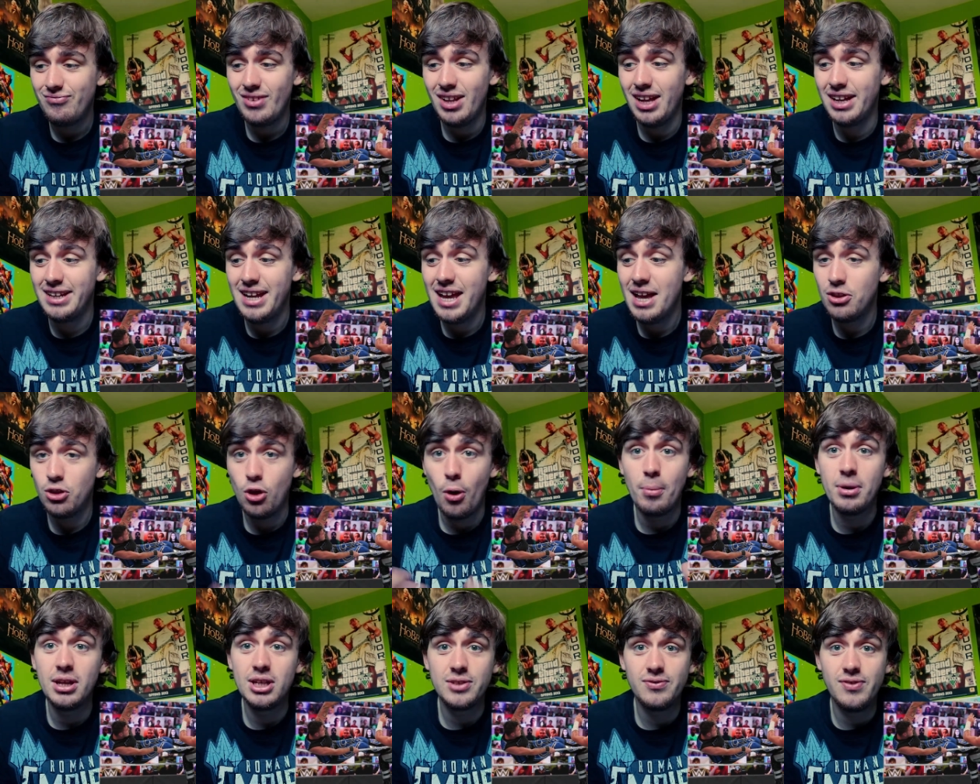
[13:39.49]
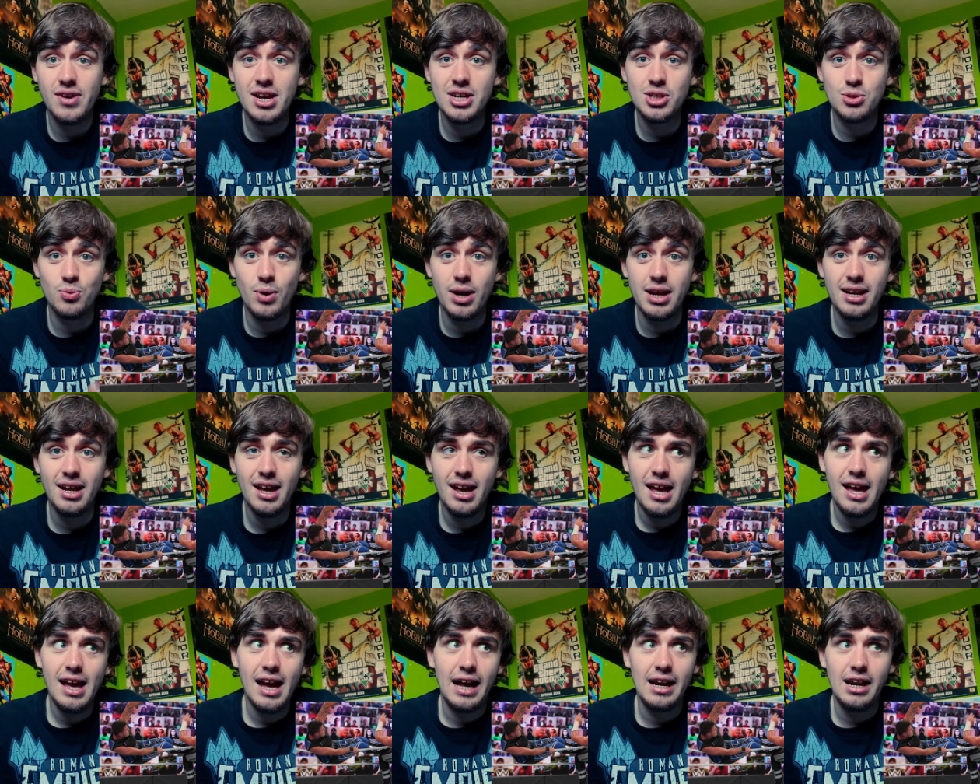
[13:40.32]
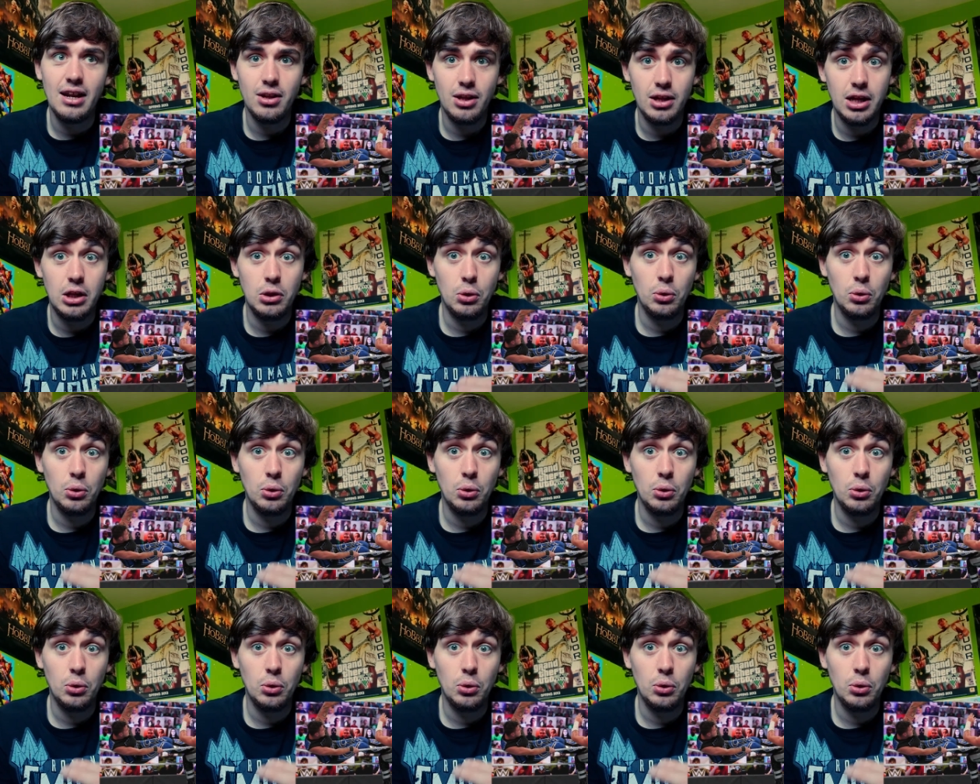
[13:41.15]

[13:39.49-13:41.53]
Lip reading: And yeah, Dominic's first win, and it